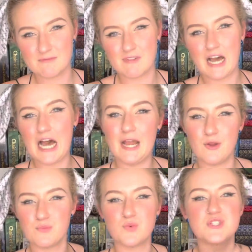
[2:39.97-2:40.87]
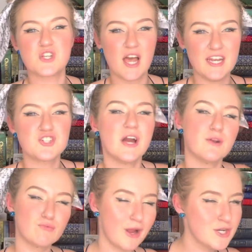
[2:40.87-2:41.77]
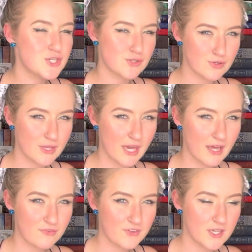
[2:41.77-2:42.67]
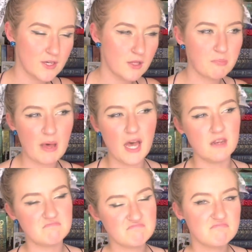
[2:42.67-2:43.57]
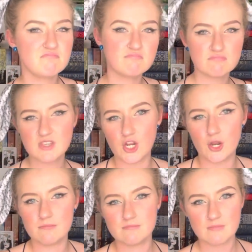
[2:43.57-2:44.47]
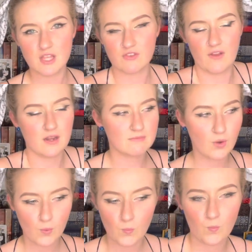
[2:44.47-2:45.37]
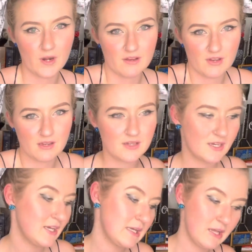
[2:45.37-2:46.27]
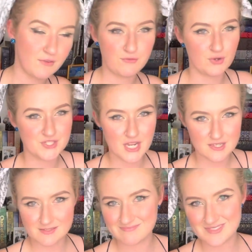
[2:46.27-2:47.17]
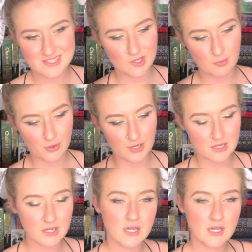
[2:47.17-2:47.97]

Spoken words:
I was kind of trying to rush through that, I feel, but you know, it's fine, whatever. 4 stars, still brilliant.